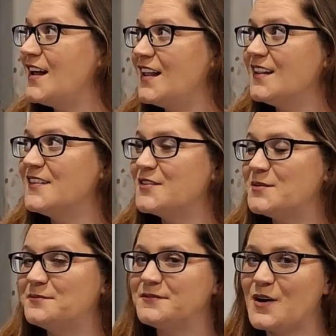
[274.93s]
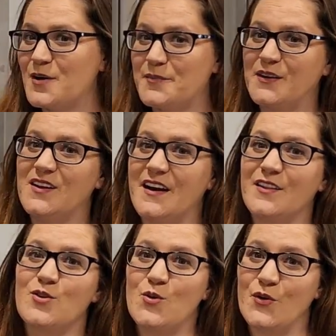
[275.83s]
All of them are built out
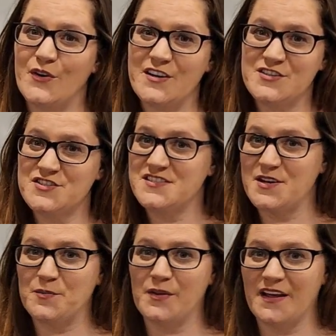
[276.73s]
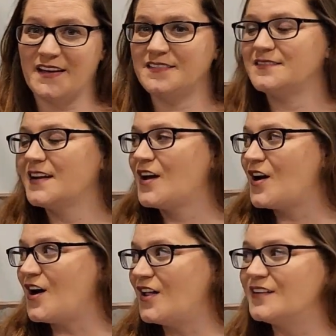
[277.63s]
of the 1/4-inch steel plate.
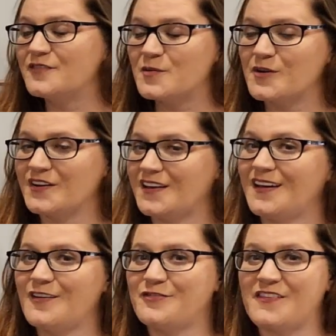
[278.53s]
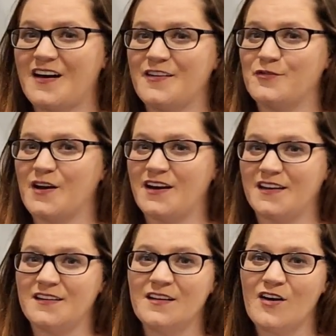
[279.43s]
All of them are EF5
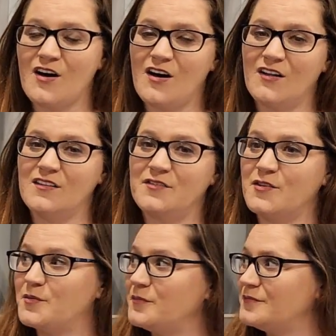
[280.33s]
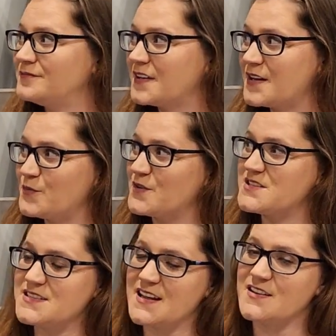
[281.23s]
rated. All of them can
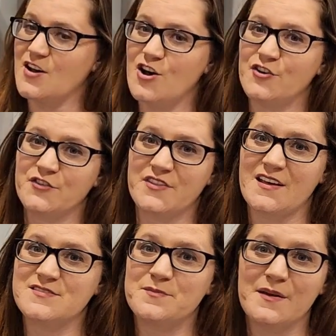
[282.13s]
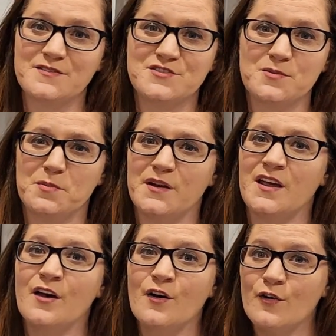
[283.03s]
withstand 100,000 pounds of debris,
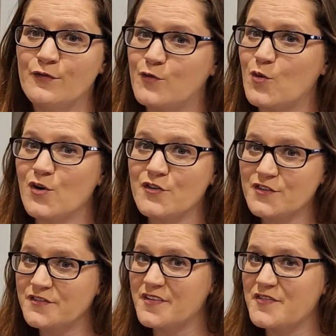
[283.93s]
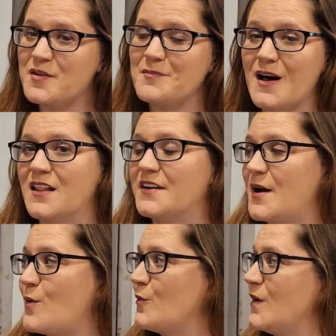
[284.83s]

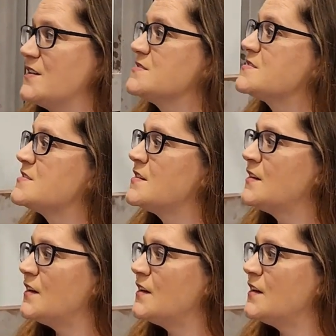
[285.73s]
450-mile-an-hour winds.